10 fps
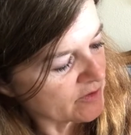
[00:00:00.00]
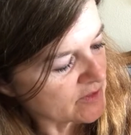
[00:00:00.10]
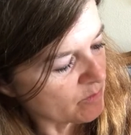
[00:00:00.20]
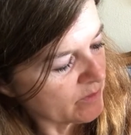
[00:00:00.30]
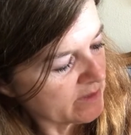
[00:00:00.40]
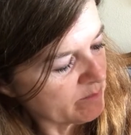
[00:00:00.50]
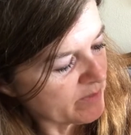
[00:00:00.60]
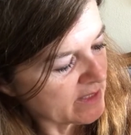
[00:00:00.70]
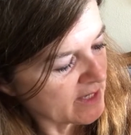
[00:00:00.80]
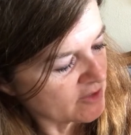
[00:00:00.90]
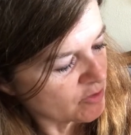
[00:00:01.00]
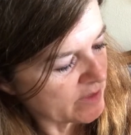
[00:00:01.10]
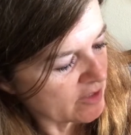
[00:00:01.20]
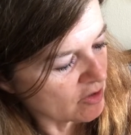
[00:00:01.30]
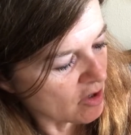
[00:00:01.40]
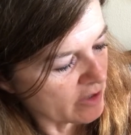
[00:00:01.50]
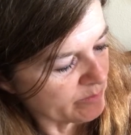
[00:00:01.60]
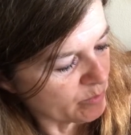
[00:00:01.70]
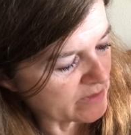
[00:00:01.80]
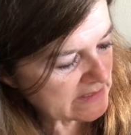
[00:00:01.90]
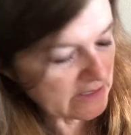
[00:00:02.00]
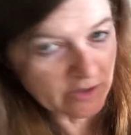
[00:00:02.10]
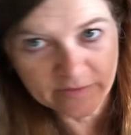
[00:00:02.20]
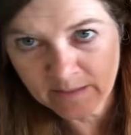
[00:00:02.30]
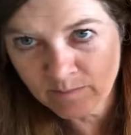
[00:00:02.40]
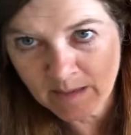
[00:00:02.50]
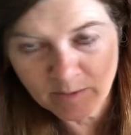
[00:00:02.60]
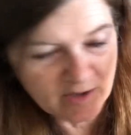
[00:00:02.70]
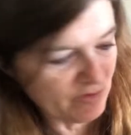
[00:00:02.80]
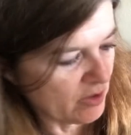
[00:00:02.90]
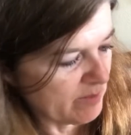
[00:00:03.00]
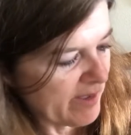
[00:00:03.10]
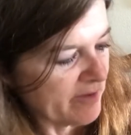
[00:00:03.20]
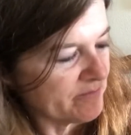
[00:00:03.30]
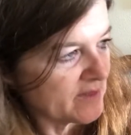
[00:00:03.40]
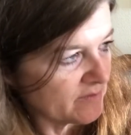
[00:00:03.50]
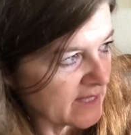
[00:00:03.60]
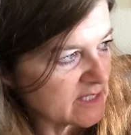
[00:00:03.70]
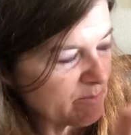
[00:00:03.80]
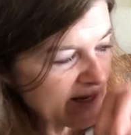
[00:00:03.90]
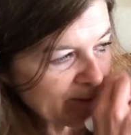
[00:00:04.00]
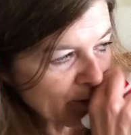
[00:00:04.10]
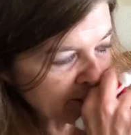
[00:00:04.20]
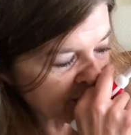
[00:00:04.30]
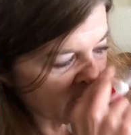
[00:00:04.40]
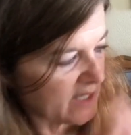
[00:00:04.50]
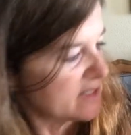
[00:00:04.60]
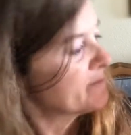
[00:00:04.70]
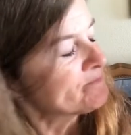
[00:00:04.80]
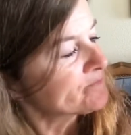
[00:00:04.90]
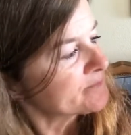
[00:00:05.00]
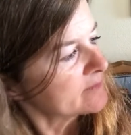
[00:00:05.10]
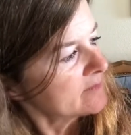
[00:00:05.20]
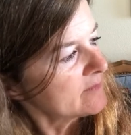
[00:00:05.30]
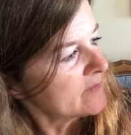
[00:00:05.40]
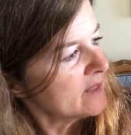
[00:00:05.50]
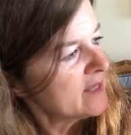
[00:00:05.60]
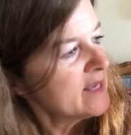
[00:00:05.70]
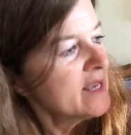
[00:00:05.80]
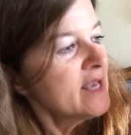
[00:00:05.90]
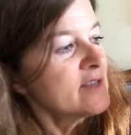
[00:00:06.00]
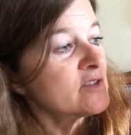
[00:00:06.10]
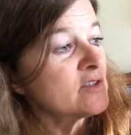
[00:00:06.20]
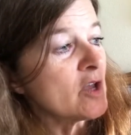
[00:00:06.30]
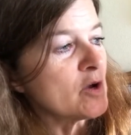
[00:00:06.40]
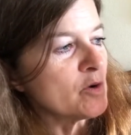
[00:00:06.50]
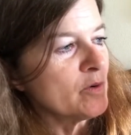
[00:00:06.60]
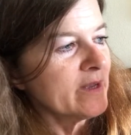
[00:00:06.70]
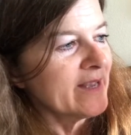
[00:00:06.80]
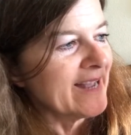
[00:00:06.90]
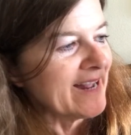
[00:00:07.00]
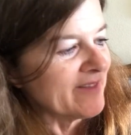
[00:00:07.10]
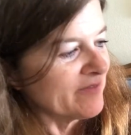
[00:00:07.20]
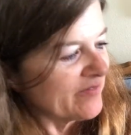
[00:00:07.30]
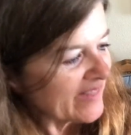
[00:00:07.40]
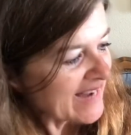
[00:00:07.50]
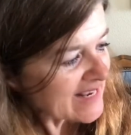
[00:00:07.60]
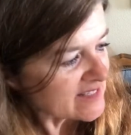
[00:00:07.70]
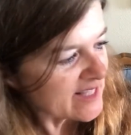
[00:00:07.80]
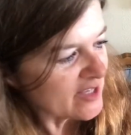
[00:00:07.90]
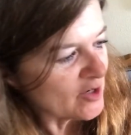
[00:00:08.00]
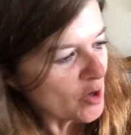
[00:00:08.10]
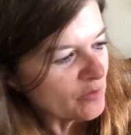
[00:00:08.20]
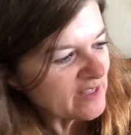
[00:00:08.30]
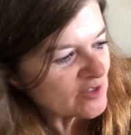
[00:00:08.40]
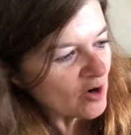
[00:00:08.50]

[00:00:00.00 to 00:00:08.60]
a really big country here called Brazil that maybe you've heard about. They speak Portuguese. So the next thing you know, this is